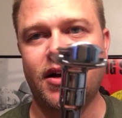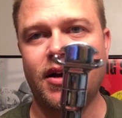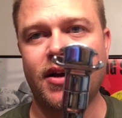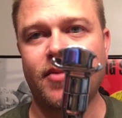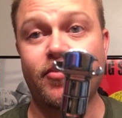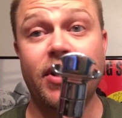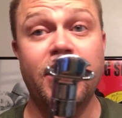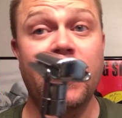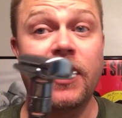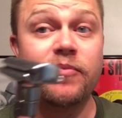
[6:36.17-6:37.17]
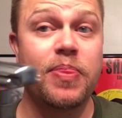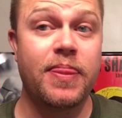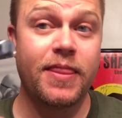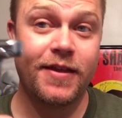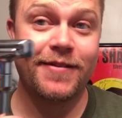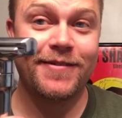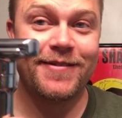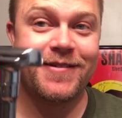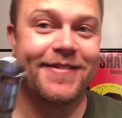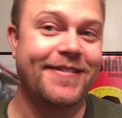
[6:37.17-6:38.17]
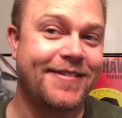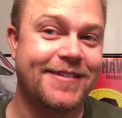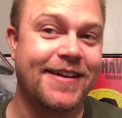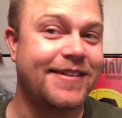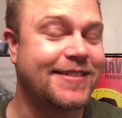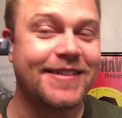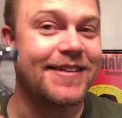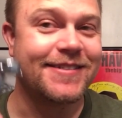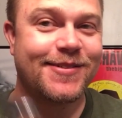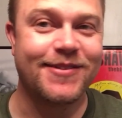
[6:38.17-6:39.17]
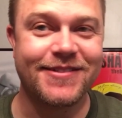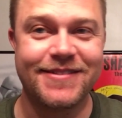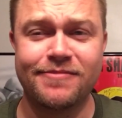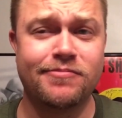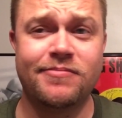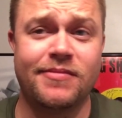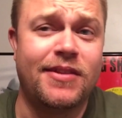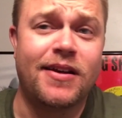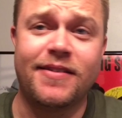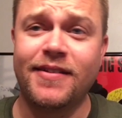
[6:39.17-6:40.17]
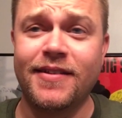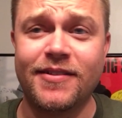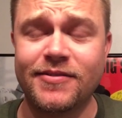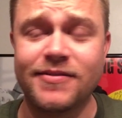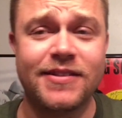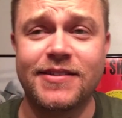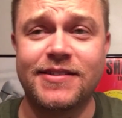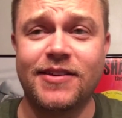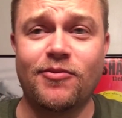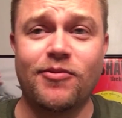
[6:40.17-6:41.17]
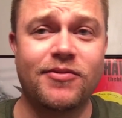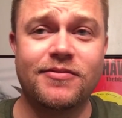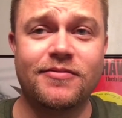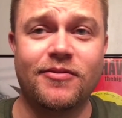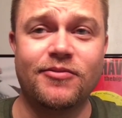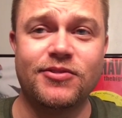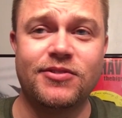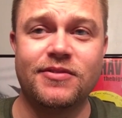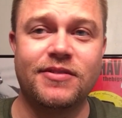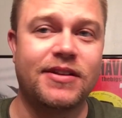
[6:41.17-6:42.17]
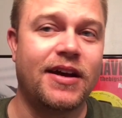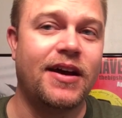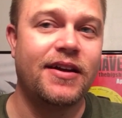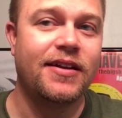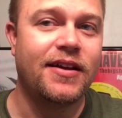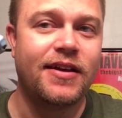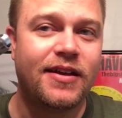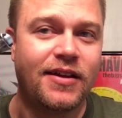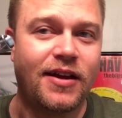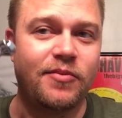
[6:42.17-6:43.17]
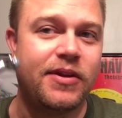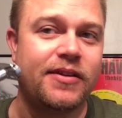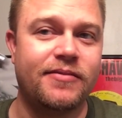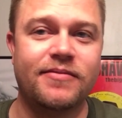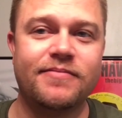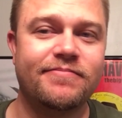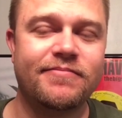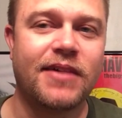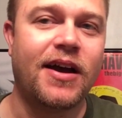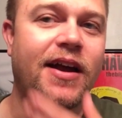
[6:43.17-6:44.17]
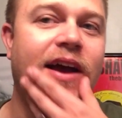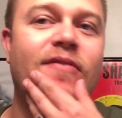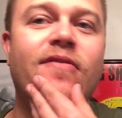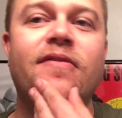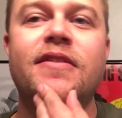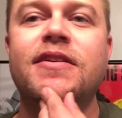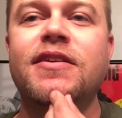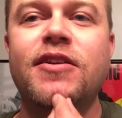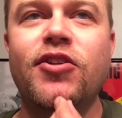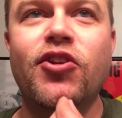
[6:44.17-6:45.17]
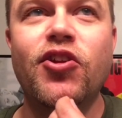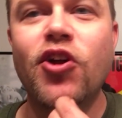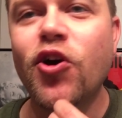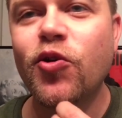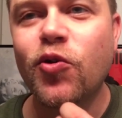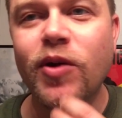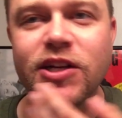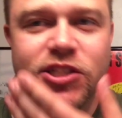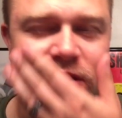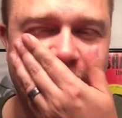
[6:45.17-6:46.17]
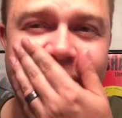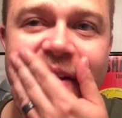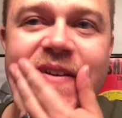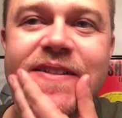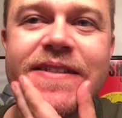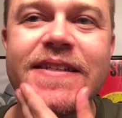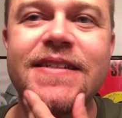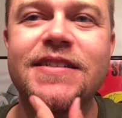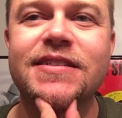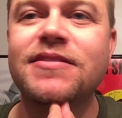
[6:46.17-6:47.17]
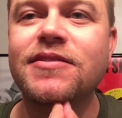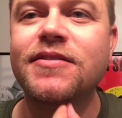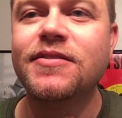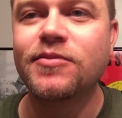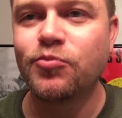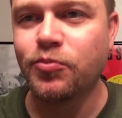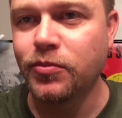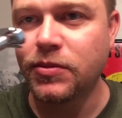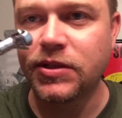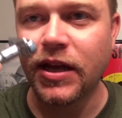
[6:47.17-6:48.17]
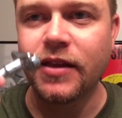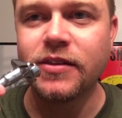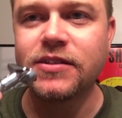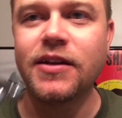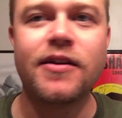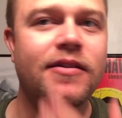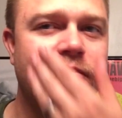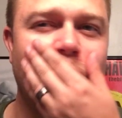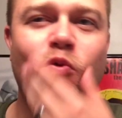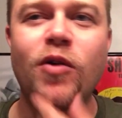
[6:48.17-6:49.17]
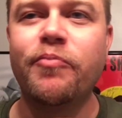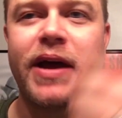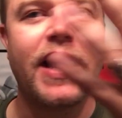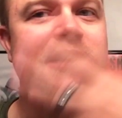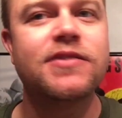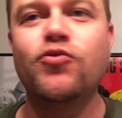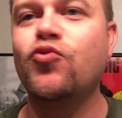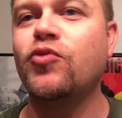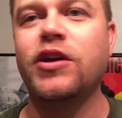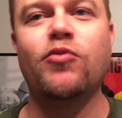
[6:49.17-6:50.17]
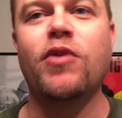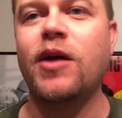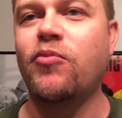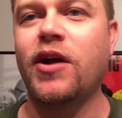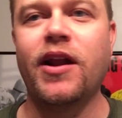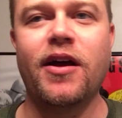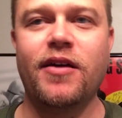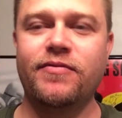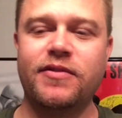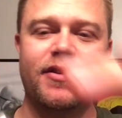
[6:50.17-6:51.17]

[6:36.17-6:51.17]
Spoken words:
But yeah, setting 6, there's nothing that this thing won't cut. I mean, I have no question, if I was to just take this here, 1 pass, it'd wipe right off.